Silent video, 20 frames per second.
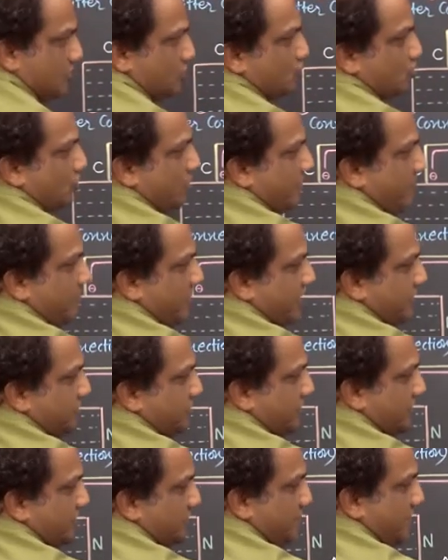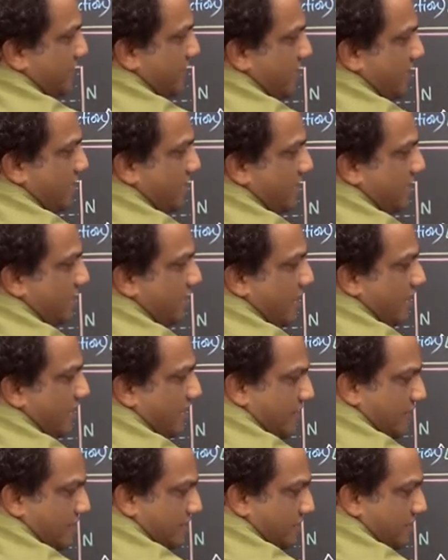So replace this by
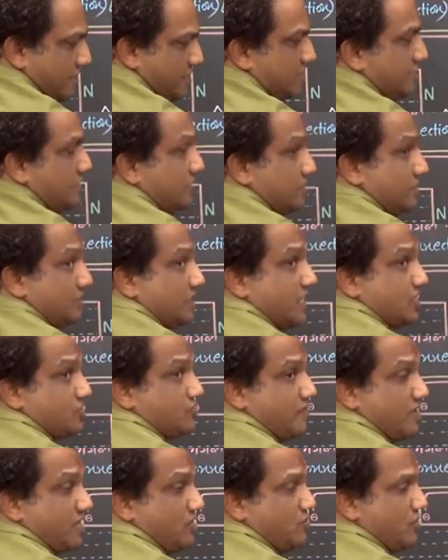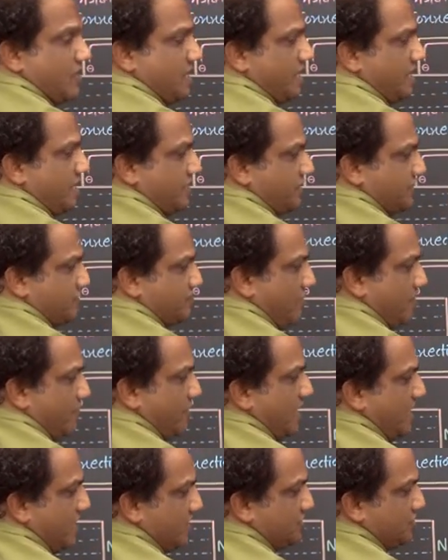RI. That's why you are getting this
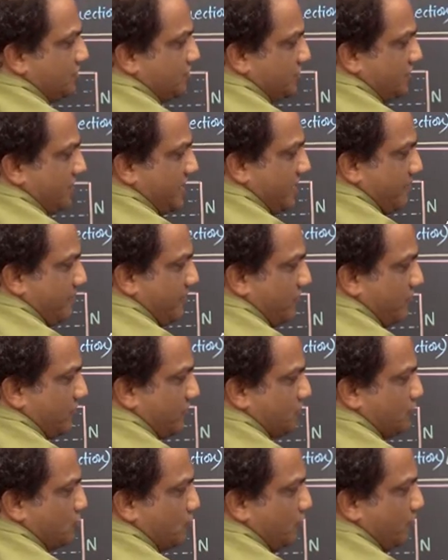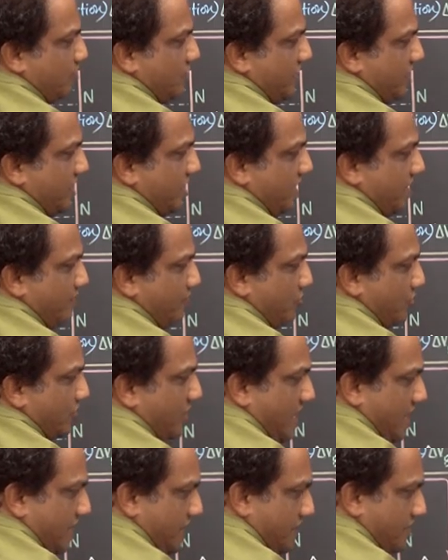formula, GM equals to beta upon
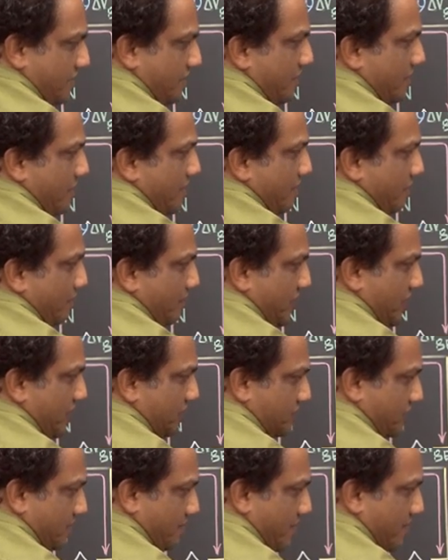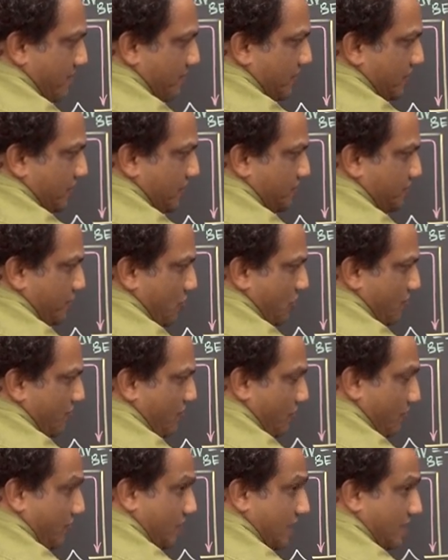RI. Please remember this small
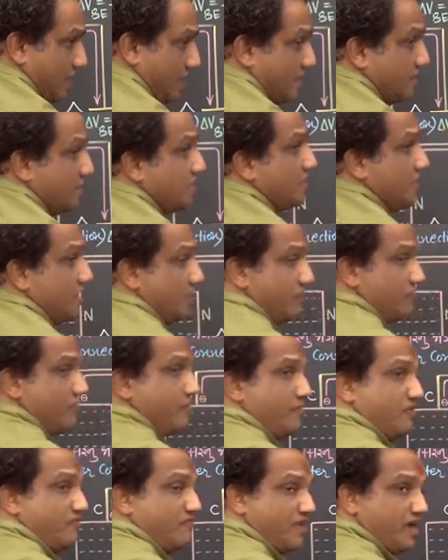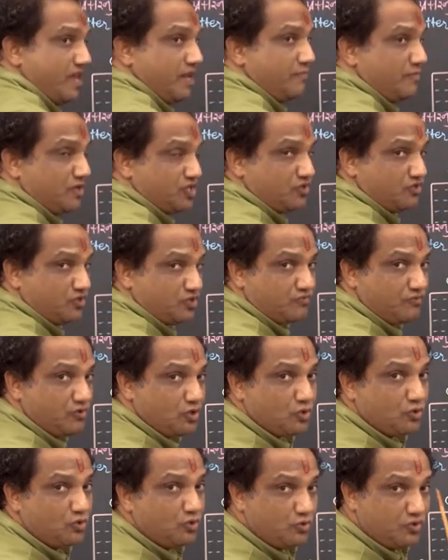formula. It will be very much
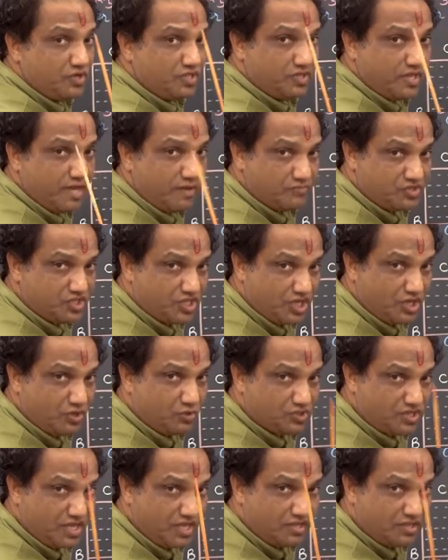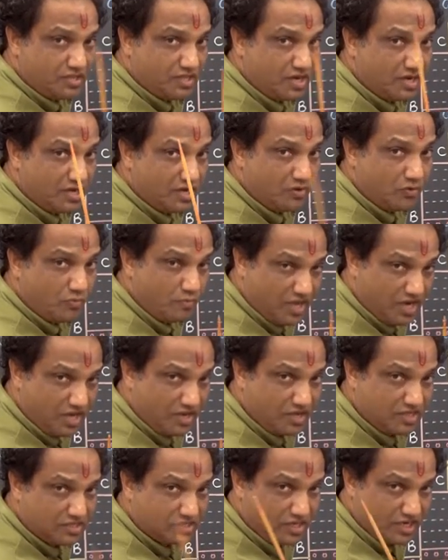useful to you in the MCQs and the
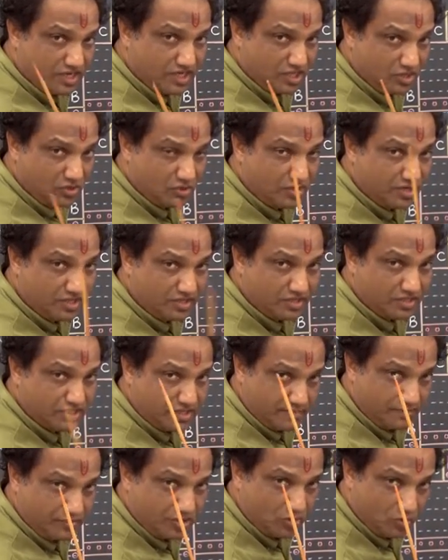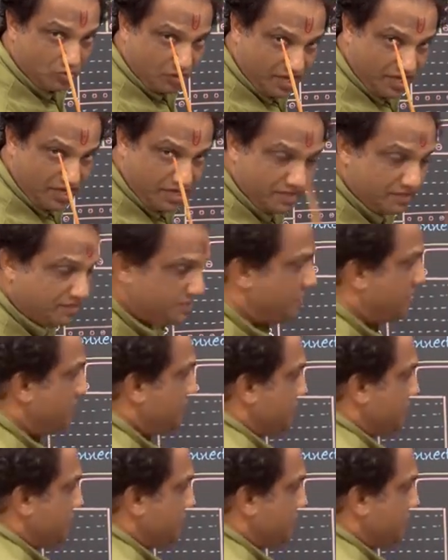numericals later on in the chapter, okay?